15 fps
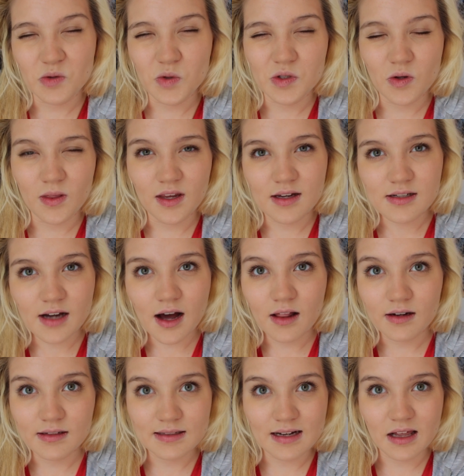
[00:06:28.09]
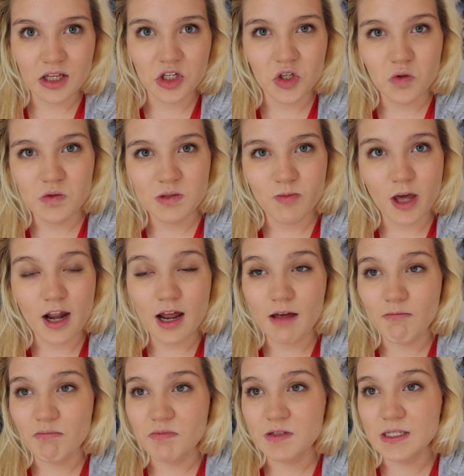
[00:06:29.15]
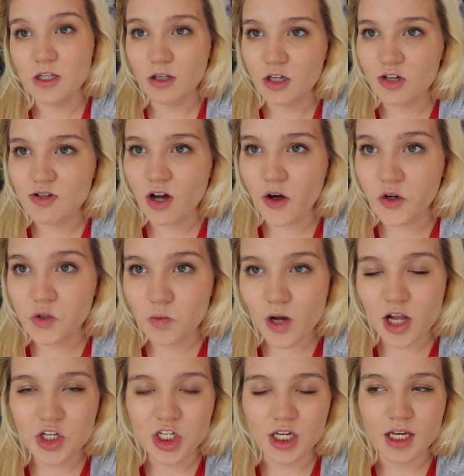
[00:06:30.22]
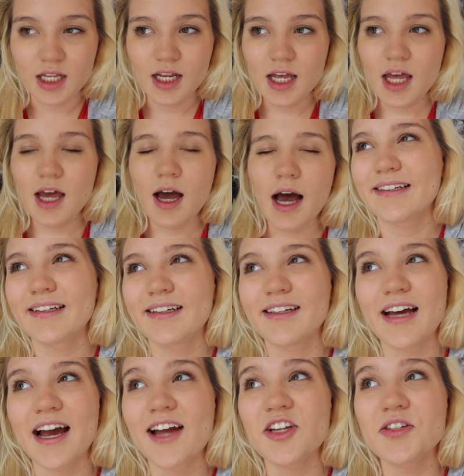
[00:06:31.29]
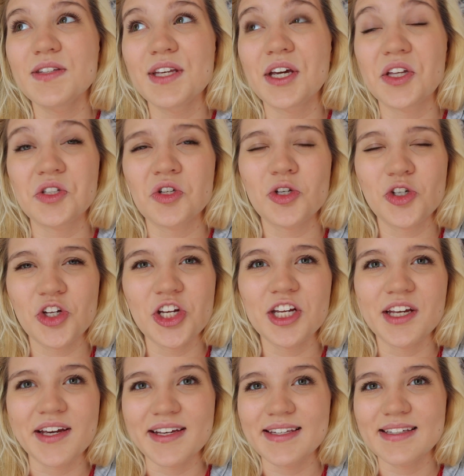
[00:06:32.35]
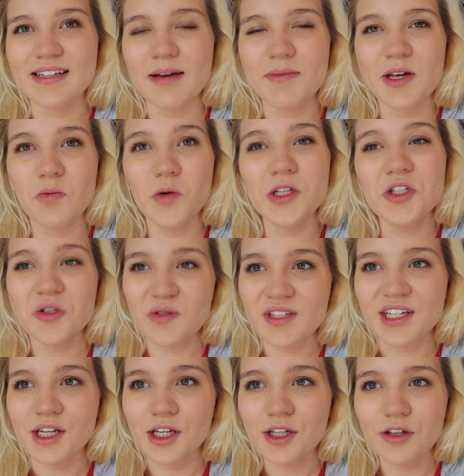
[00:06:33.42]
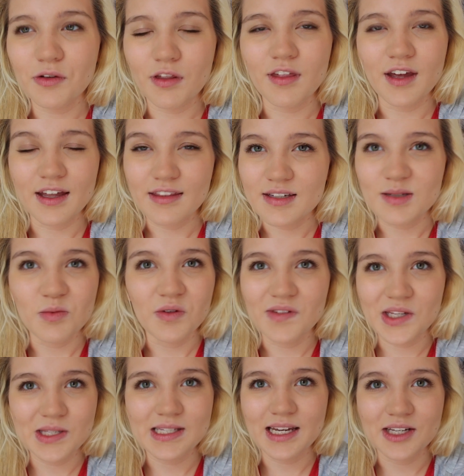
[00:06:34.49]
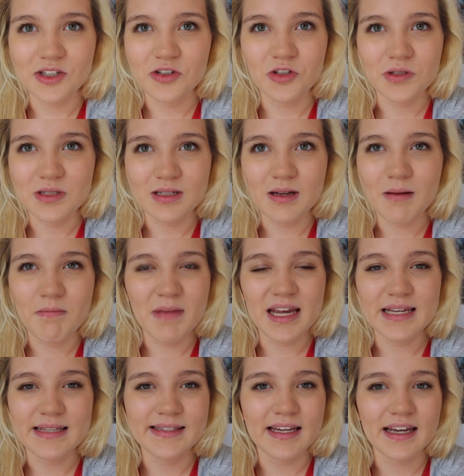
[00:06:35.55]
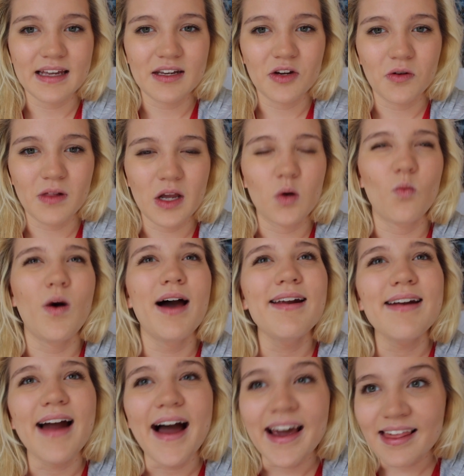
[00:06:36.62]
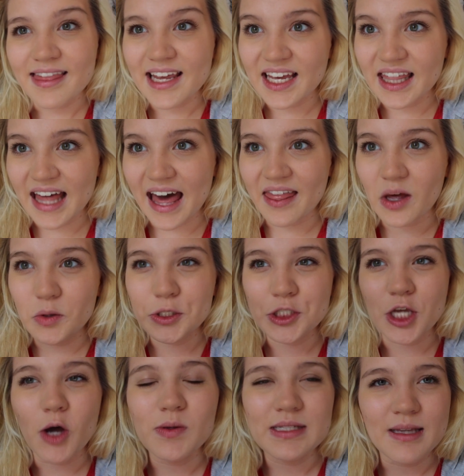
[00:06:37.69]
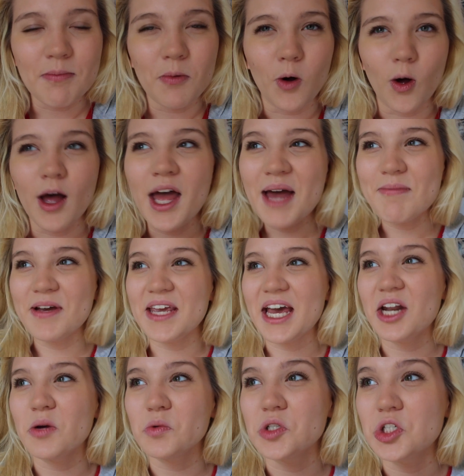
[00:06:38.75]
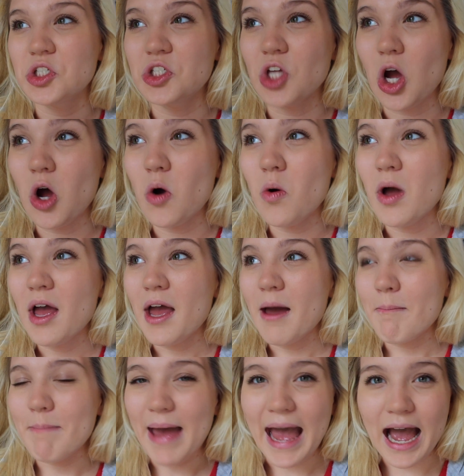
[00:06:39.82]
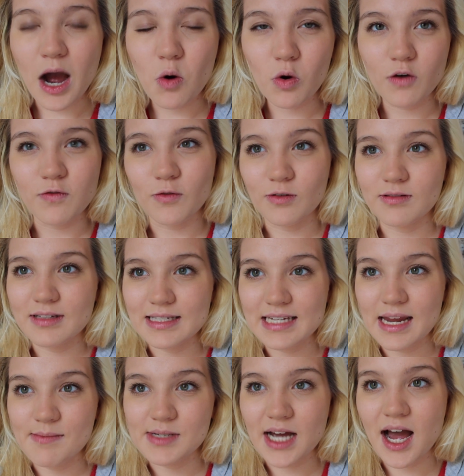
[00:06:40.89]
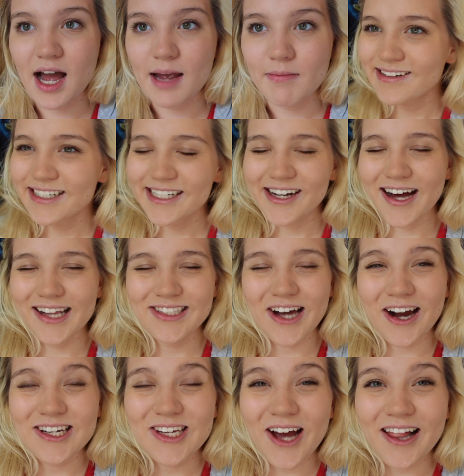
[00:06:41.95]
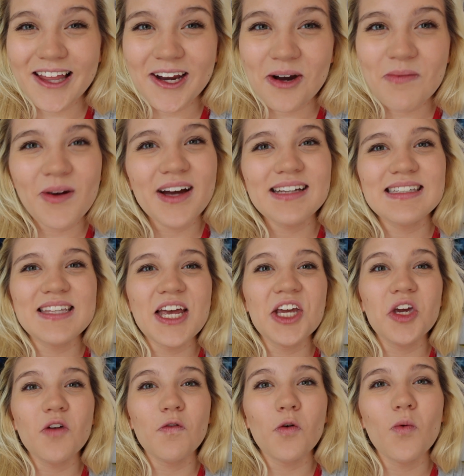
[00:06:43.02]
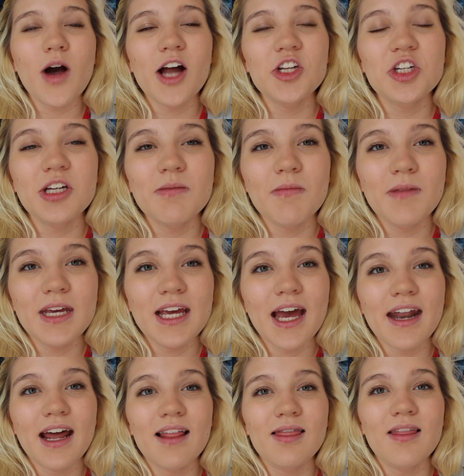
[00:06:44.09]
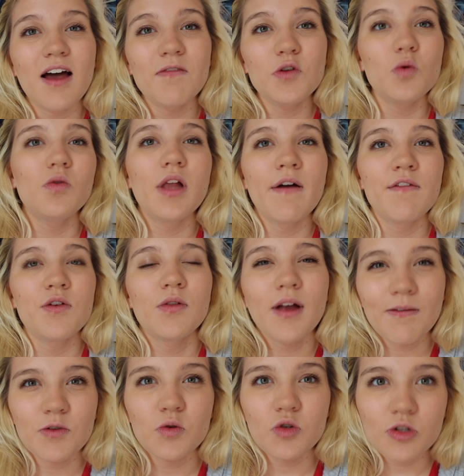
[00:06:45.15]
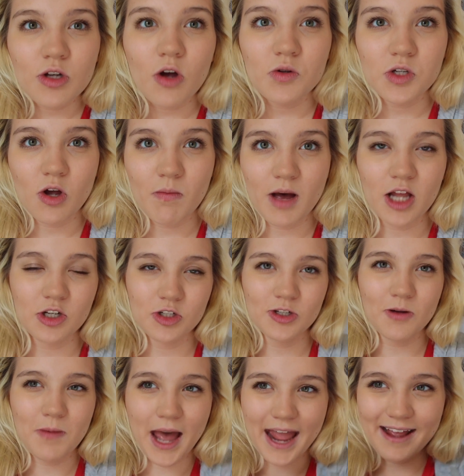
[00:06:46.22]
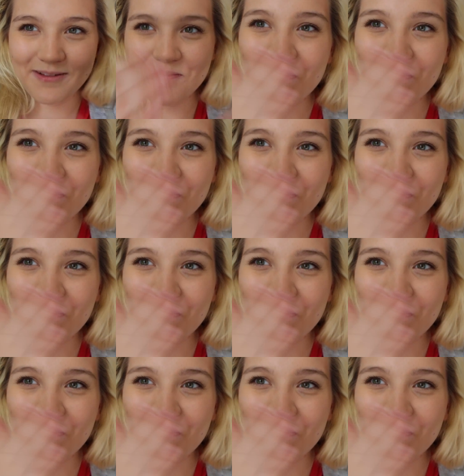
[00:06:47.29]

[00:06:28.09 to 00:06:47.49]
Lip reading: It was only $1. It's not like you spent $1 zillion watching it. I just think it's genius. I mean, once you see it, you'll think this movie is like just amazing, and you're like, why didn't I think of that? That was so simple, but yet it was so powerful at the same time. I'll talk to y'all later, bugs. Thank you for watching me, and I love you so much. So bye.